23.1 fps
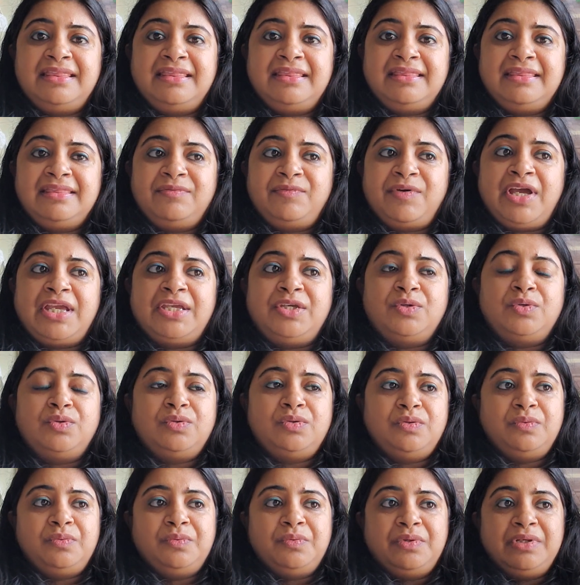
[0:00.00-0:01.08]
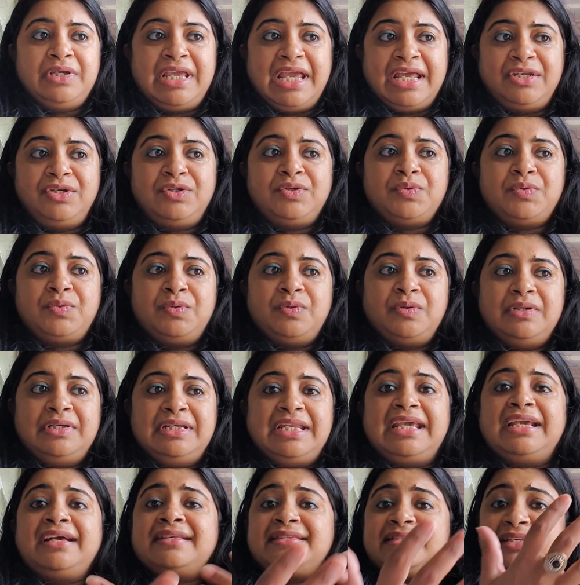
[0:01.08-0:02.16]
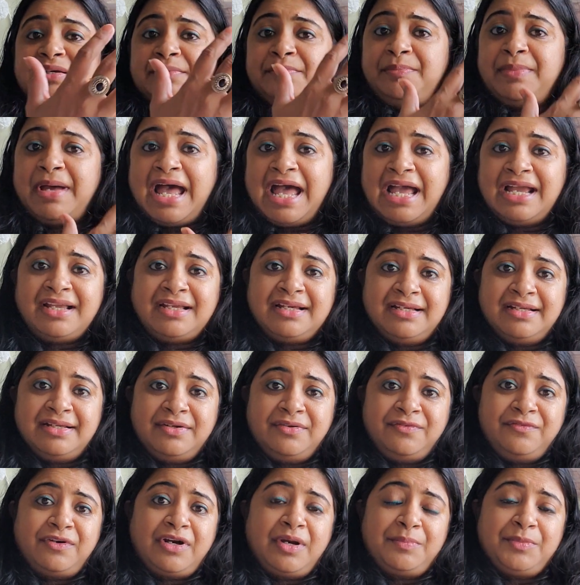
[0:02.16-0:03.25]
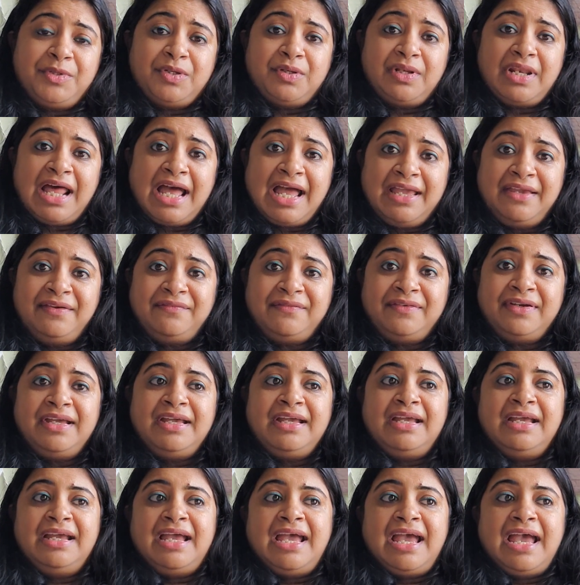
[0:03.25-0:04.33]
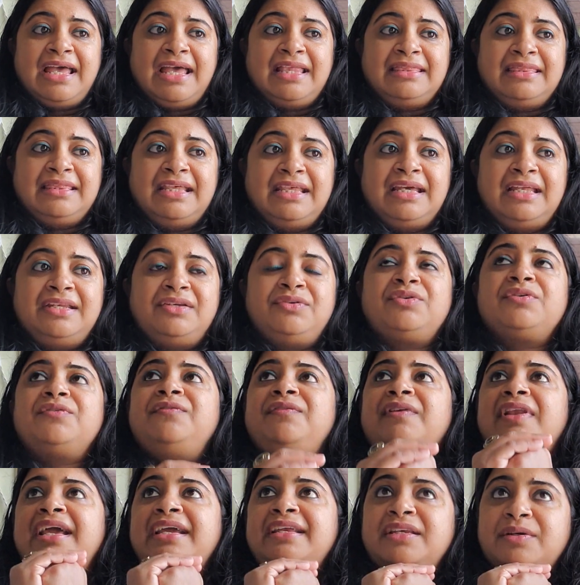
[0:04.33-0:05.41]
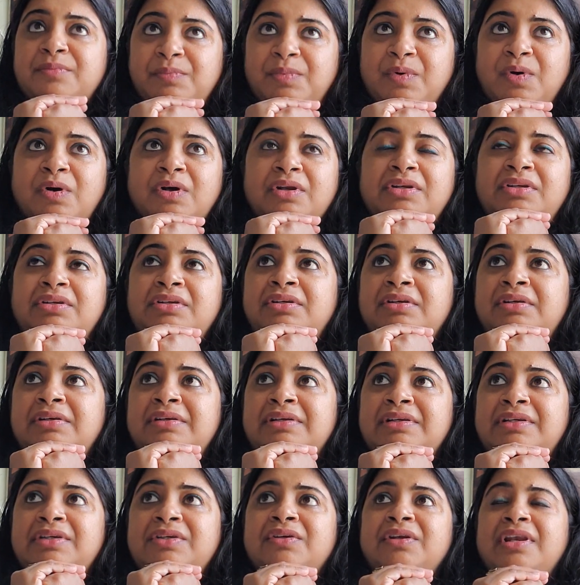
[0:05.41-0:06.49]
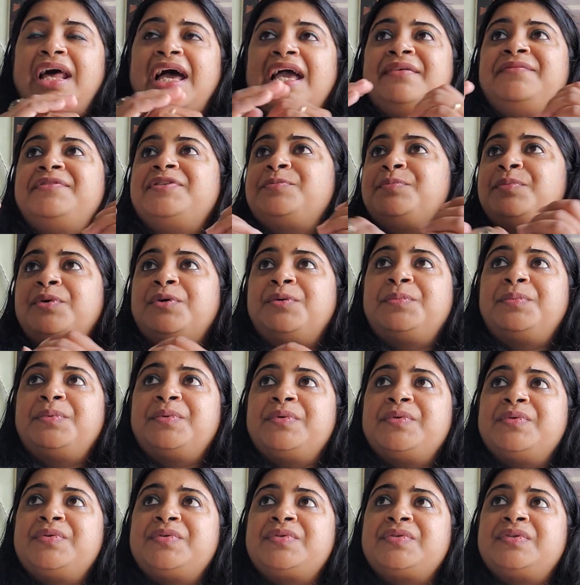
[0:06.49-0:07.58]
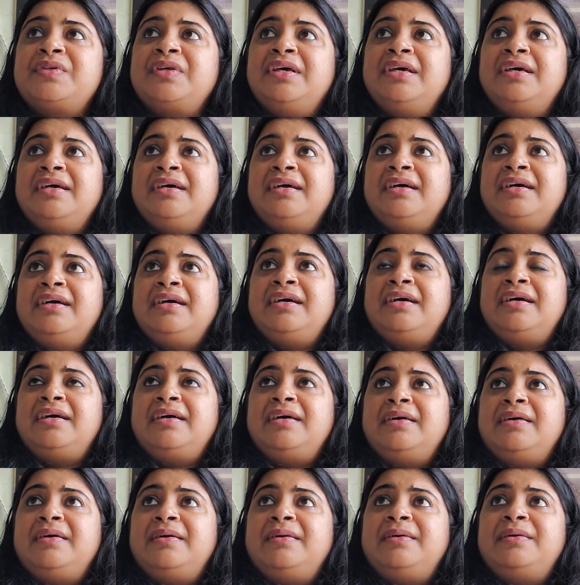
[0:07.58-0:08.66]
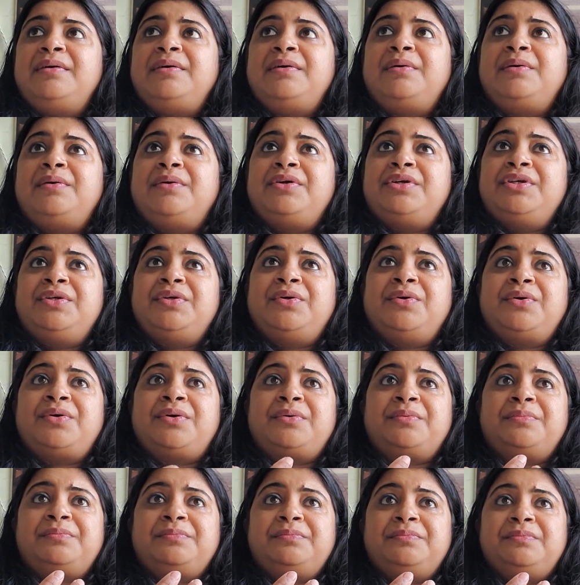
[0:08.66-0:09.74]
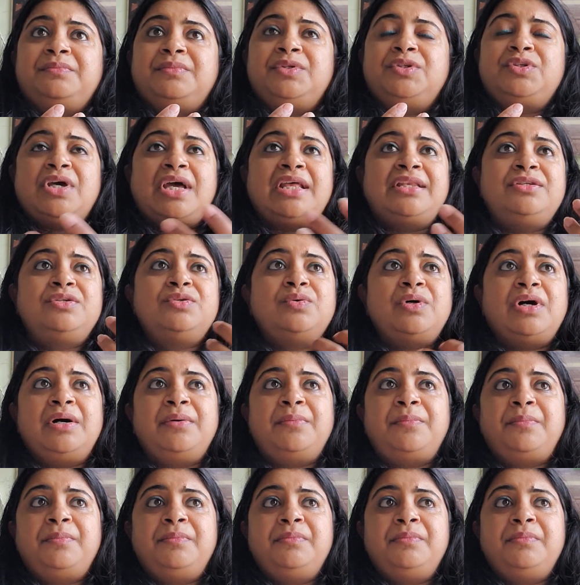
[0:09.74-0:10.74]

where you get to take a step back from your life and then reflect upon your life's purpose, or and do a